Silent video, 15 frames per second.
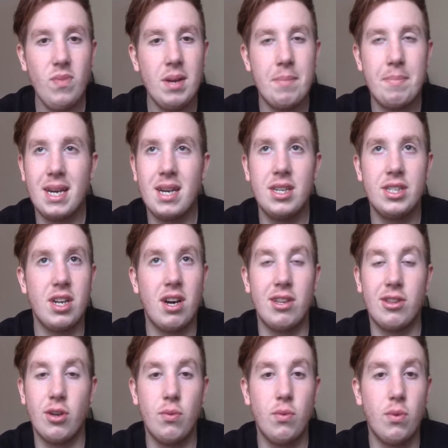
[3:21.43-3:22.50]
Because I
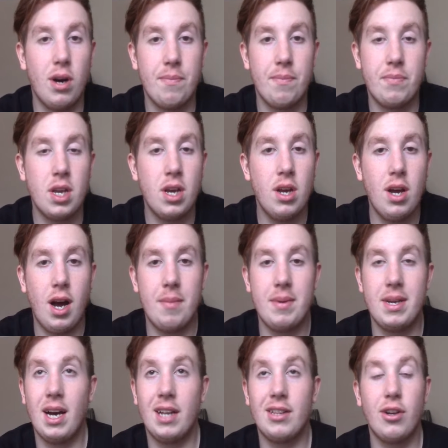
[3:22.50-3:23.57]
don't
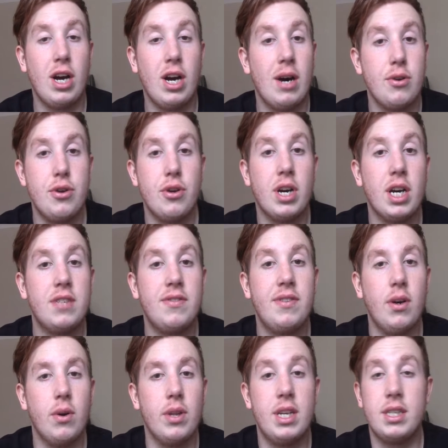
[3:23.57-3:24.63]
know how you guys feel
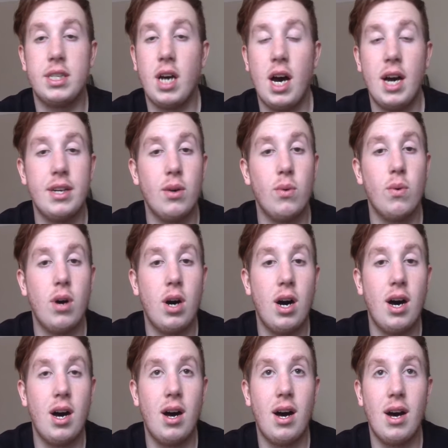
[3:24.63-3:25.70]
on this. I
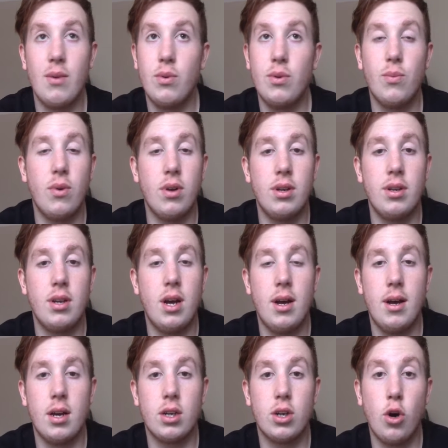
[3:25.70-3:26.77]
wouldn't want
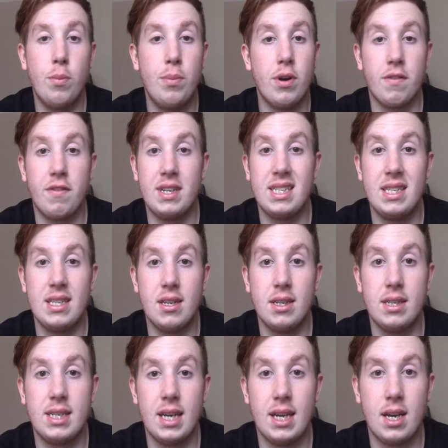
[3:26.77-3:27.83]
Goldberg facing The
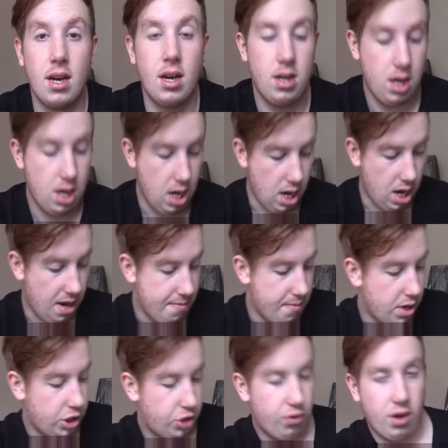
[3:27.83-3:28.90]
Undertaker. I'd
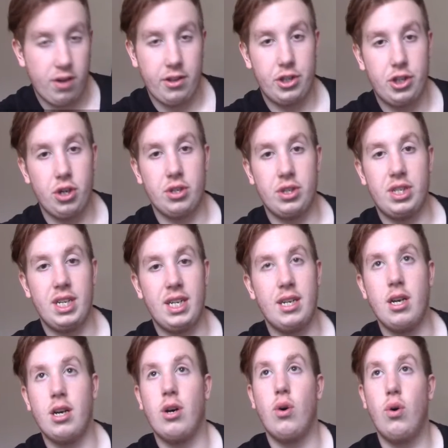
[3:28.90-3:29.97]
much rather John
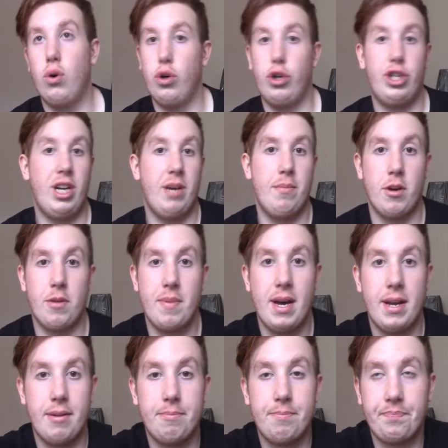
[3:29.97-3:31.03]
Cena or Shane
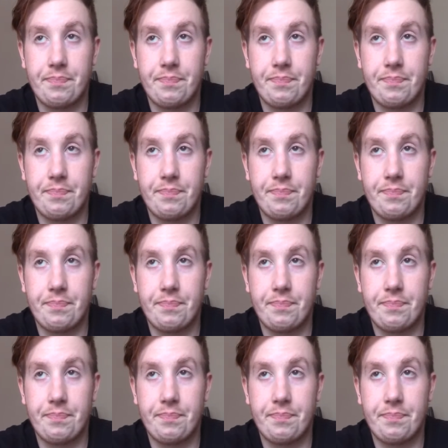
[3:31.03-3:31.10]
McMahon.